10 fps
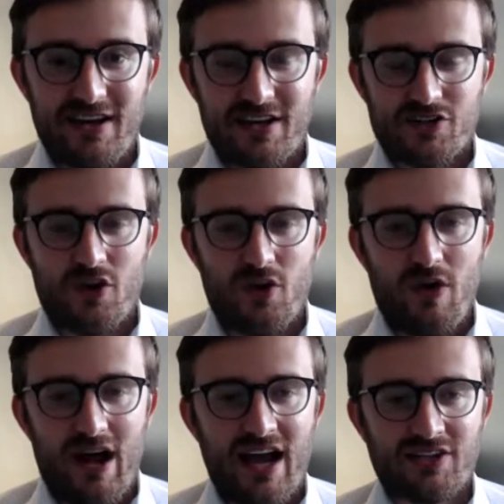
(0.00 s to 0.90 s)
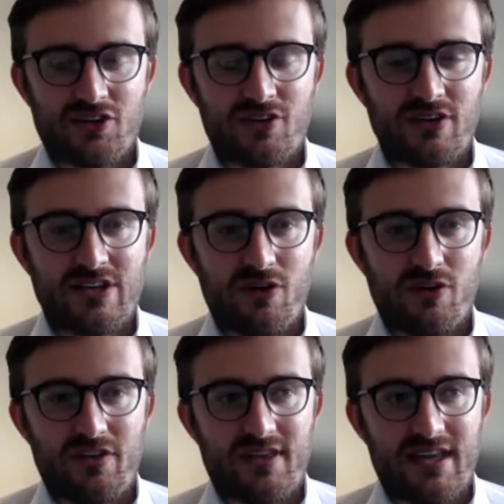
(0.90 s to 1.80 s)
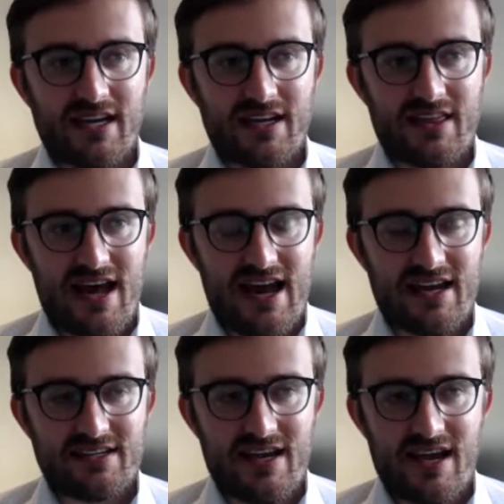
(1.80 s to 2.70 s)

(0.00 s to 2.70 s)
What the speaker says: So I certainly don't think that